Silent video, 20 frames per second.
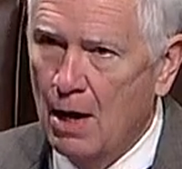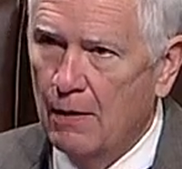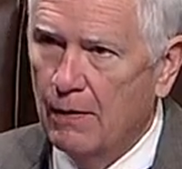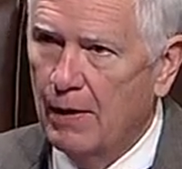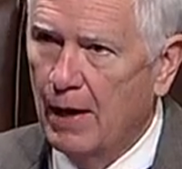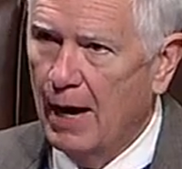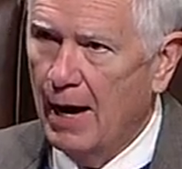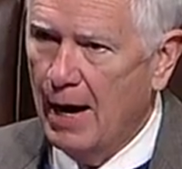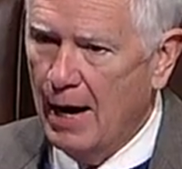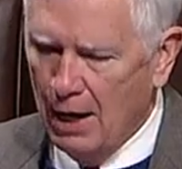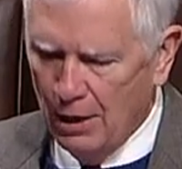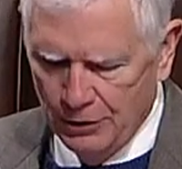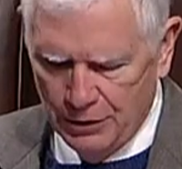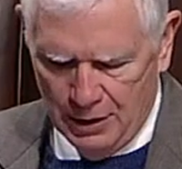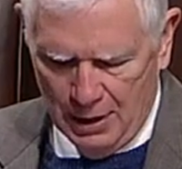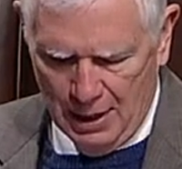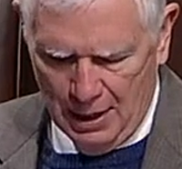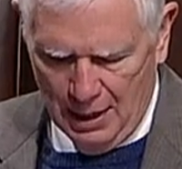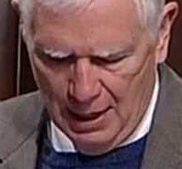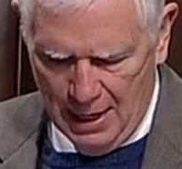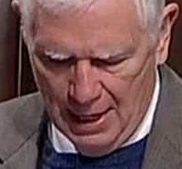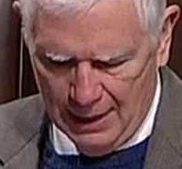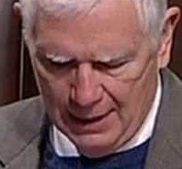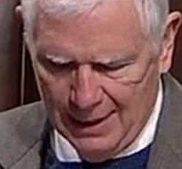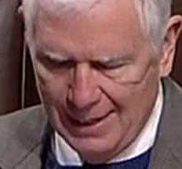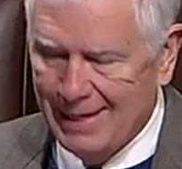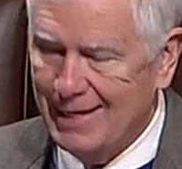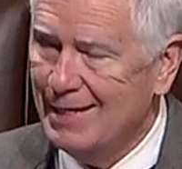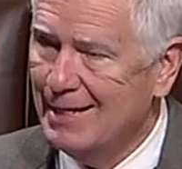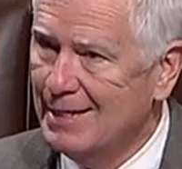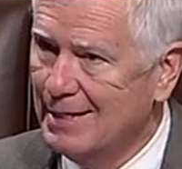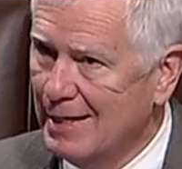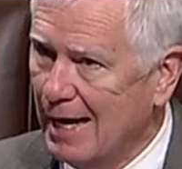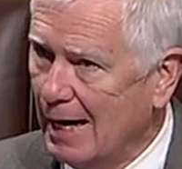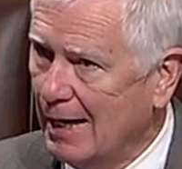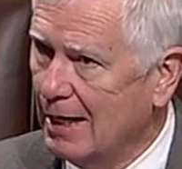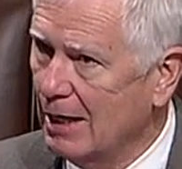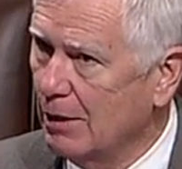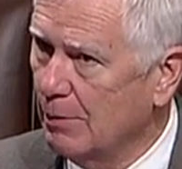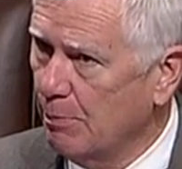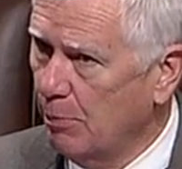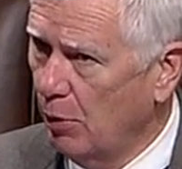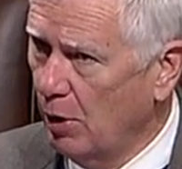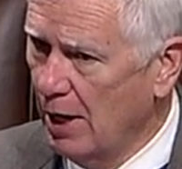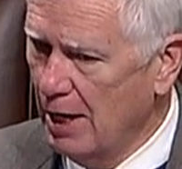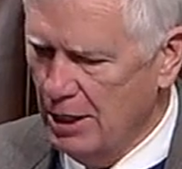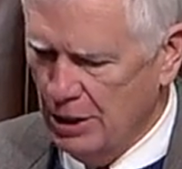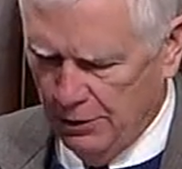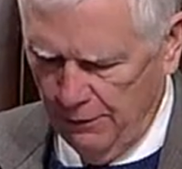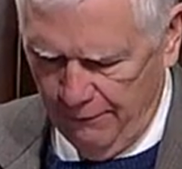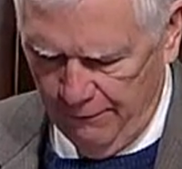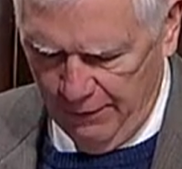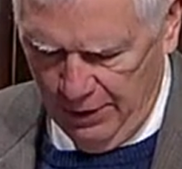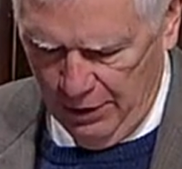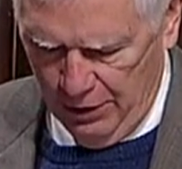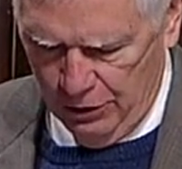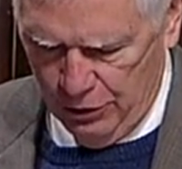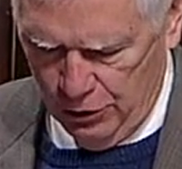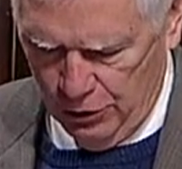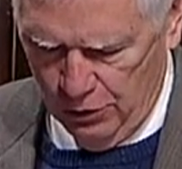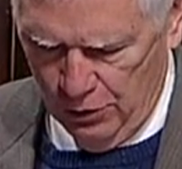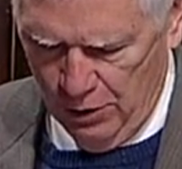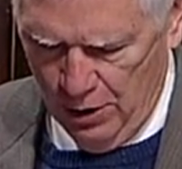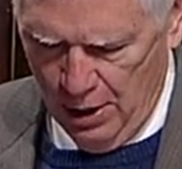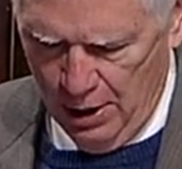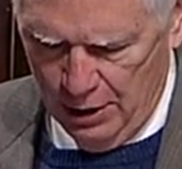The House elected second-place finisher